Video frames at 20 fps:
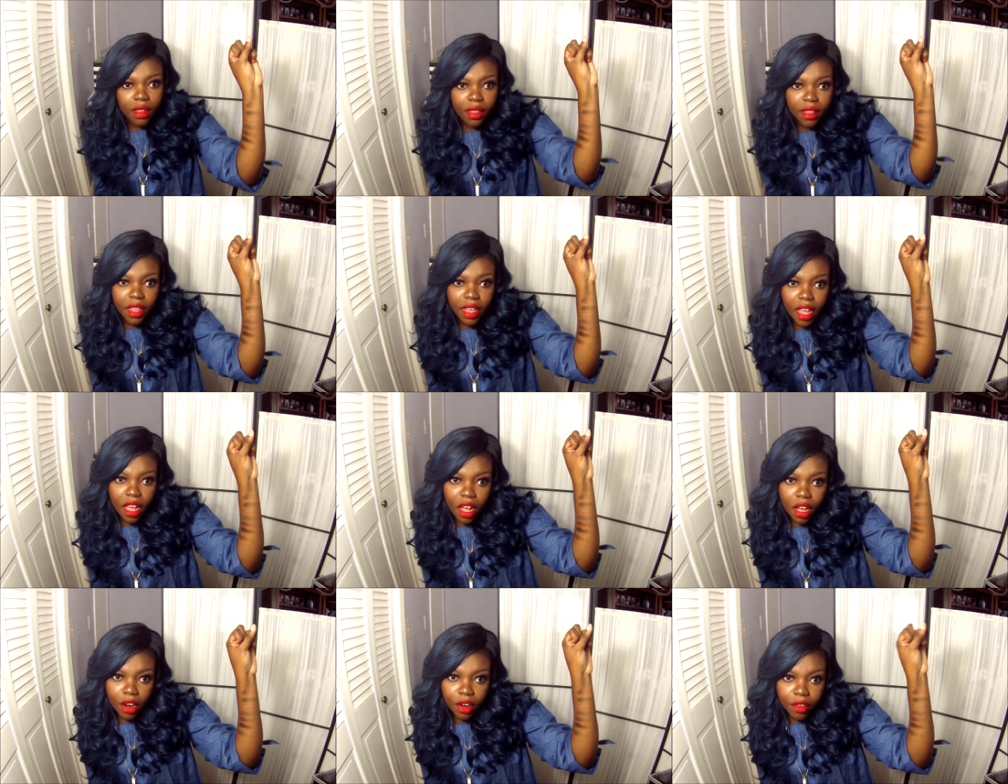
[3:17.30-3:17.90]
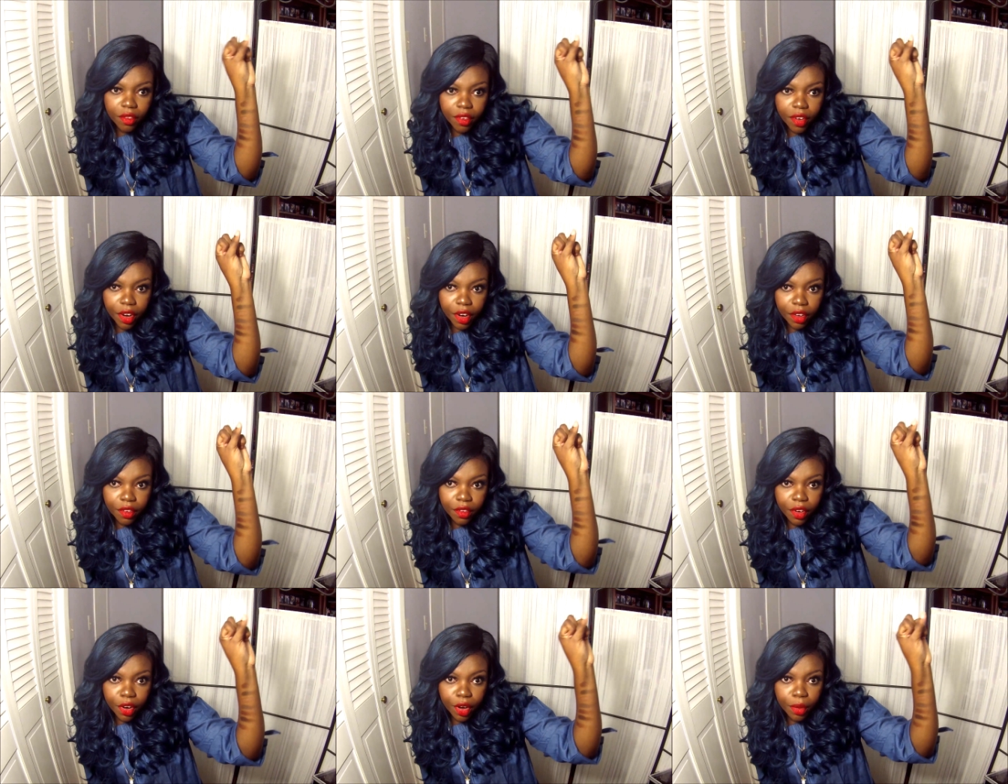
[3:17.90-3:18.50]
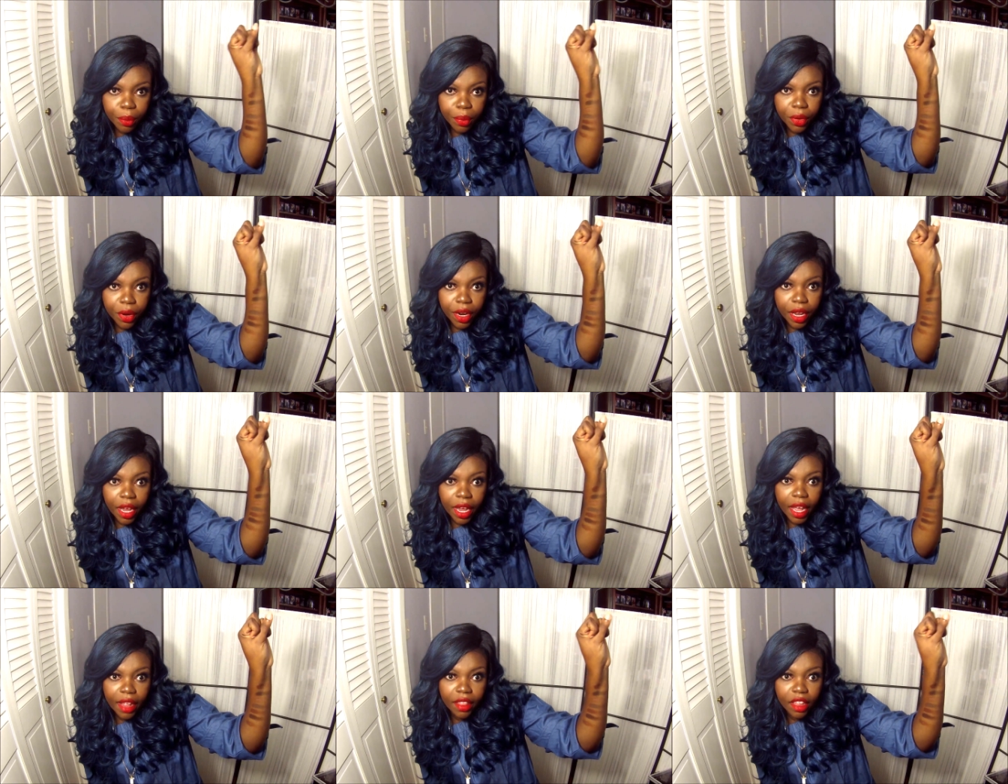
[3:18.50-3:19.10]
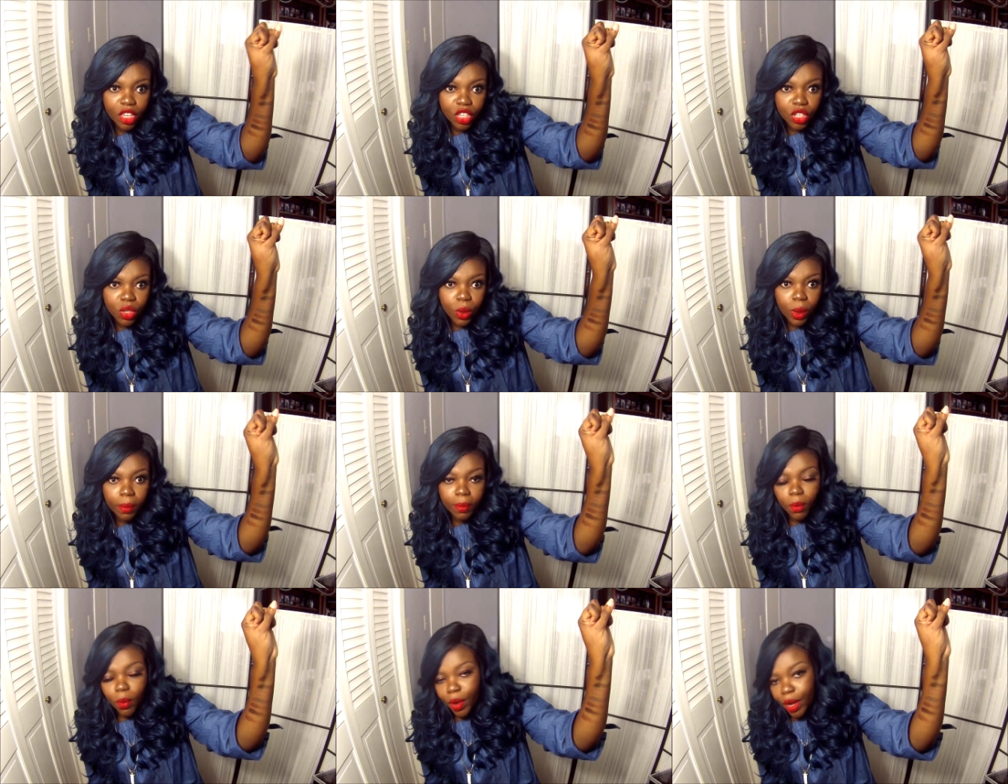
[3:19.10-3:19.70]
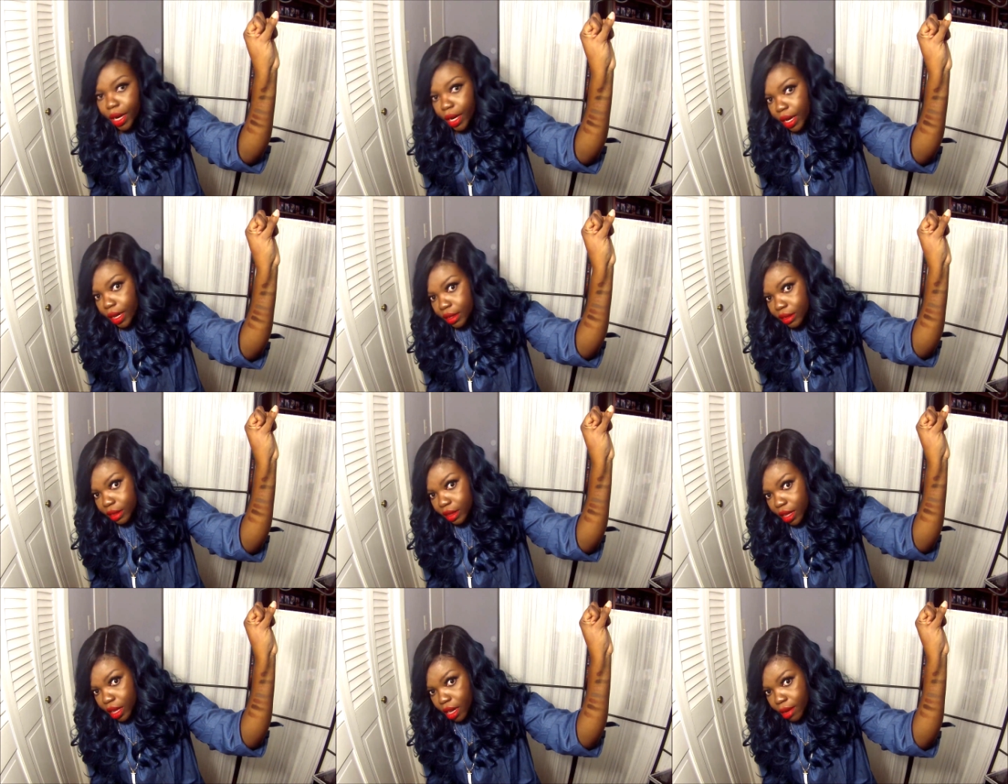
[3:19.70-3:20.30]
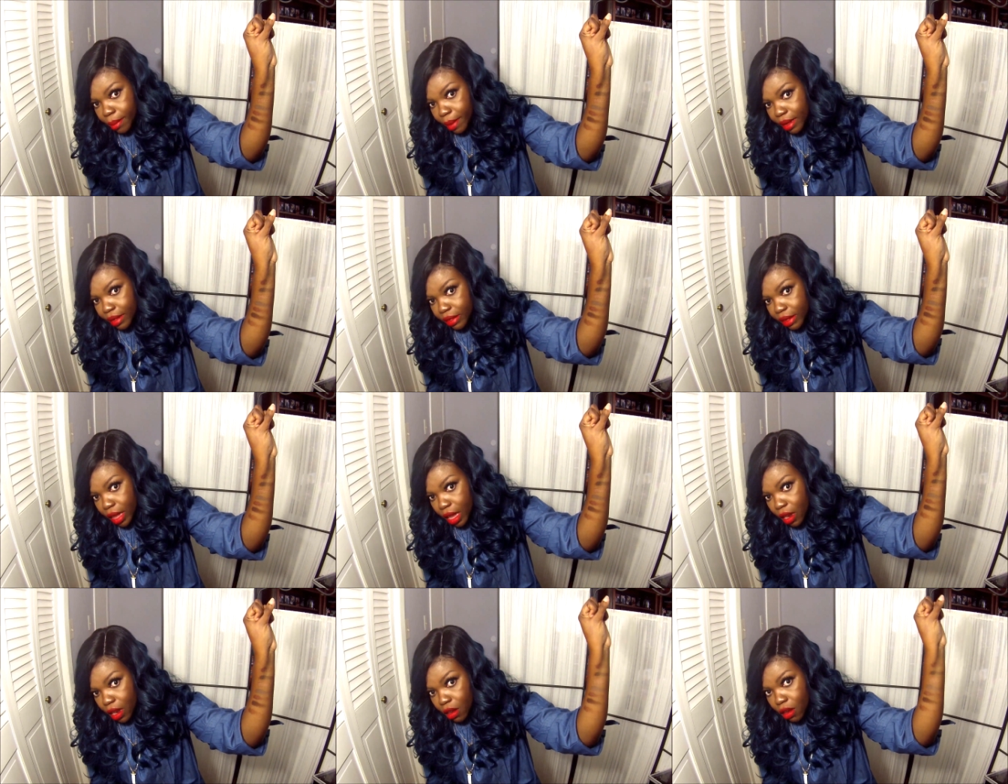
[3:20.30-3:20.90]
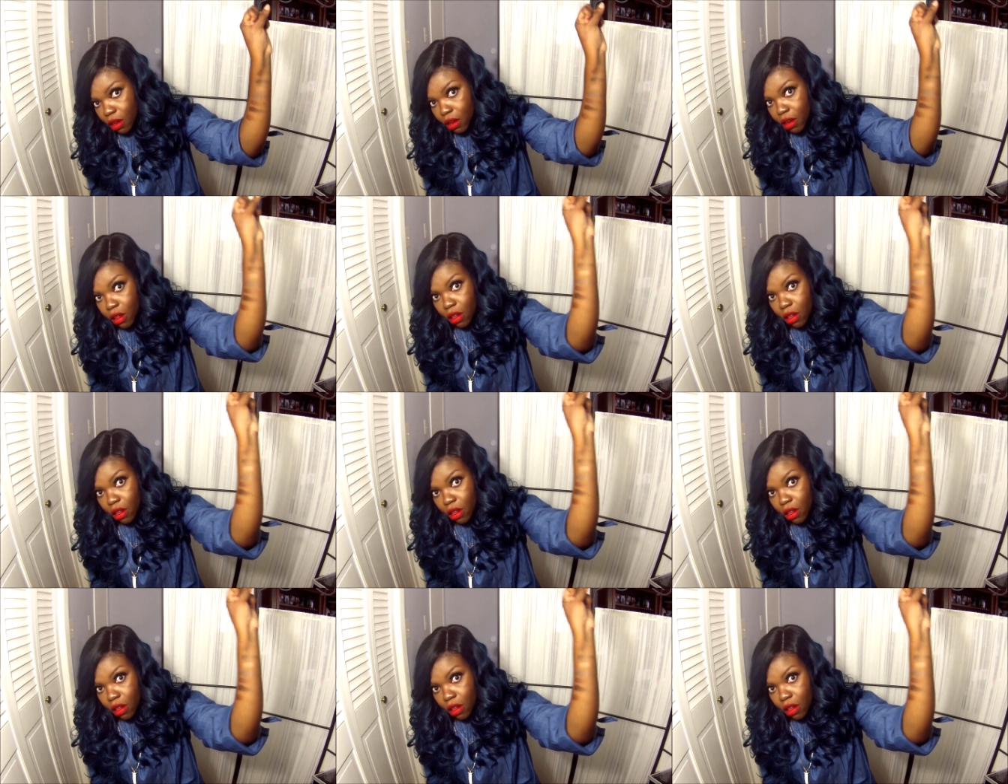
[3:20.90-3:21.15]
They are very, very pretty, and they show up quite nicely on my skin.